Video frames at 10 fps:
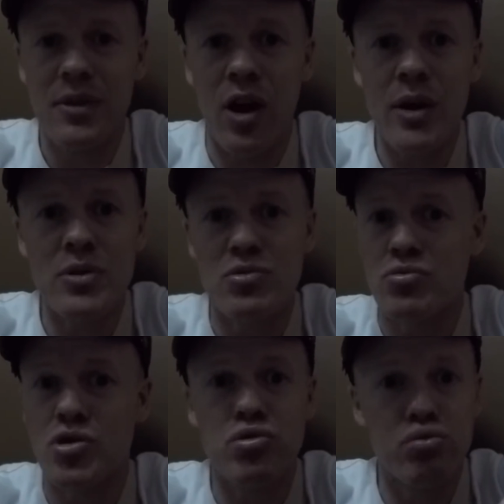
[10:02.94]
I was
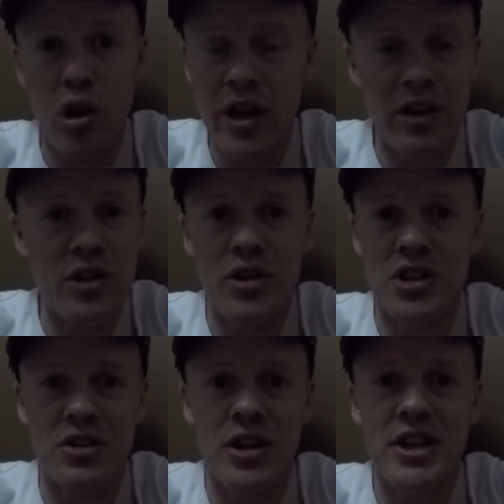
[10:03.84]
just right on the other
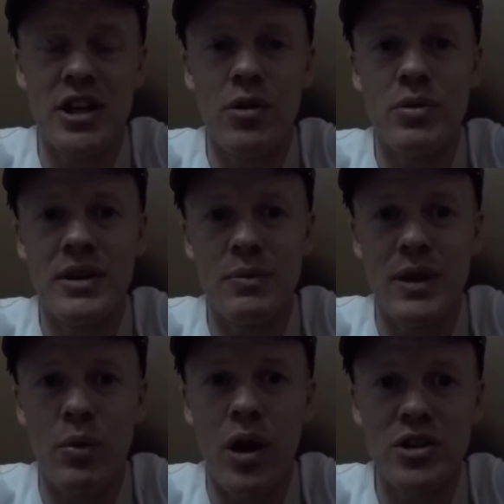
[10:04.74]
side, you know. When
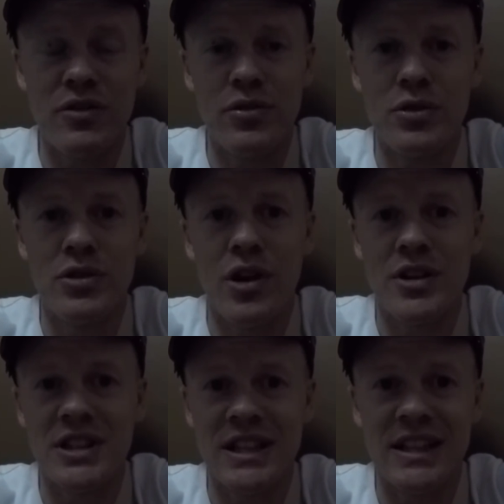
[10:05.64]
you walk through the front door,
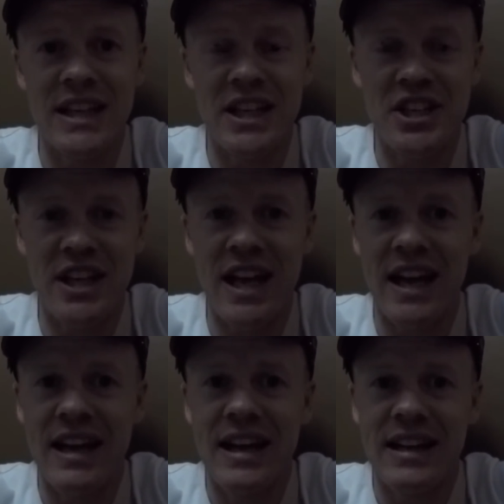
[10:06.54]
there's a little
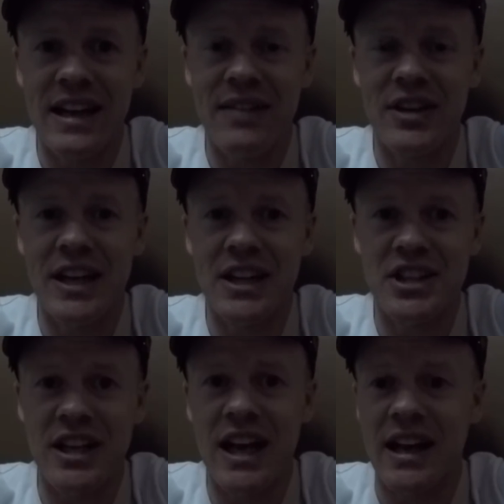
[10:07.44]
kitchenette, and after the
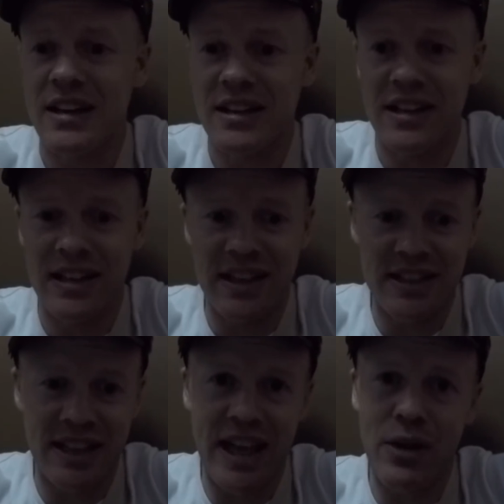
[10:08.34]
kitchenette
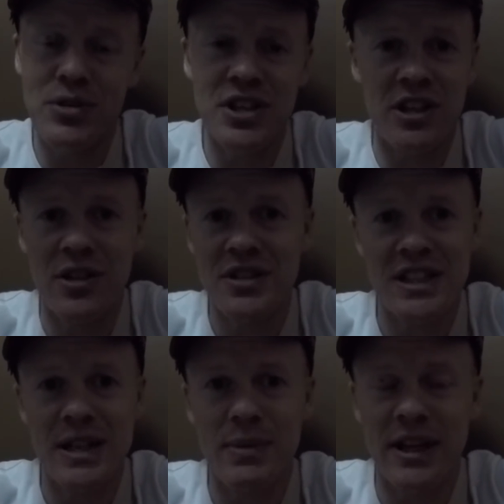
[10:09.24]
is the couch, and I was
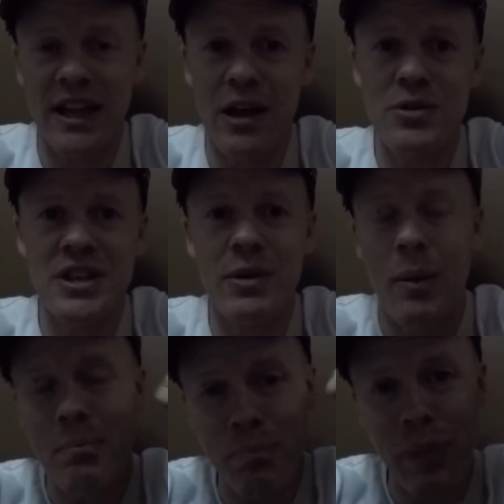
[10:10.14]
asleep on the couch, and they
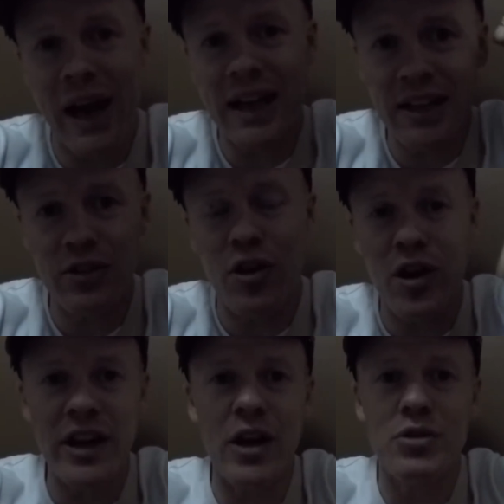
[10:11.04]
were banging the
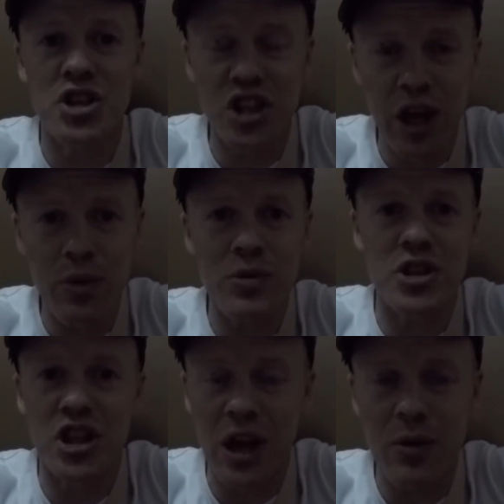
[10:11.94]
door down, shouting
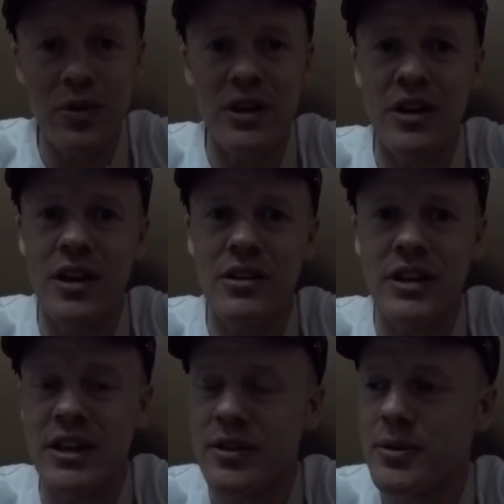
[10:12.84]
and all,
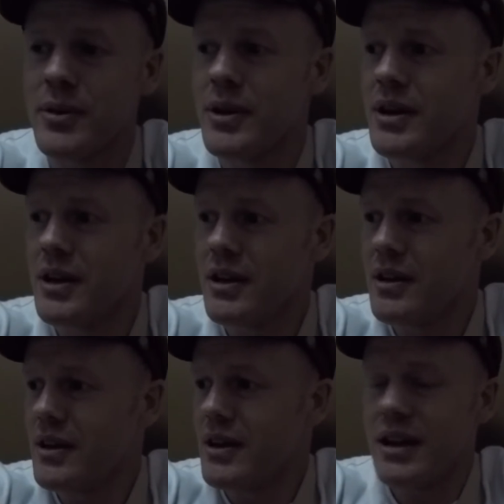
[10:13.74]
like, you know,
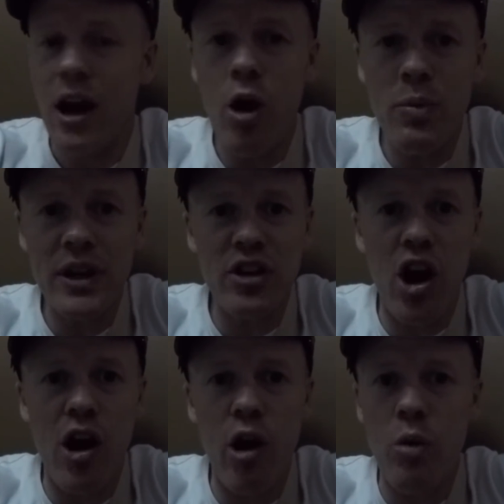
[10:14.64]
open the
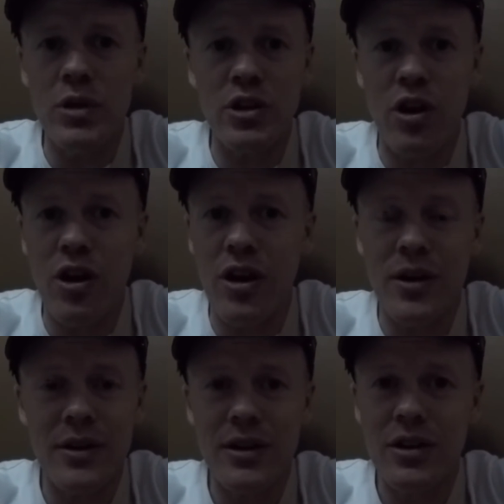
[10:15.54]
door.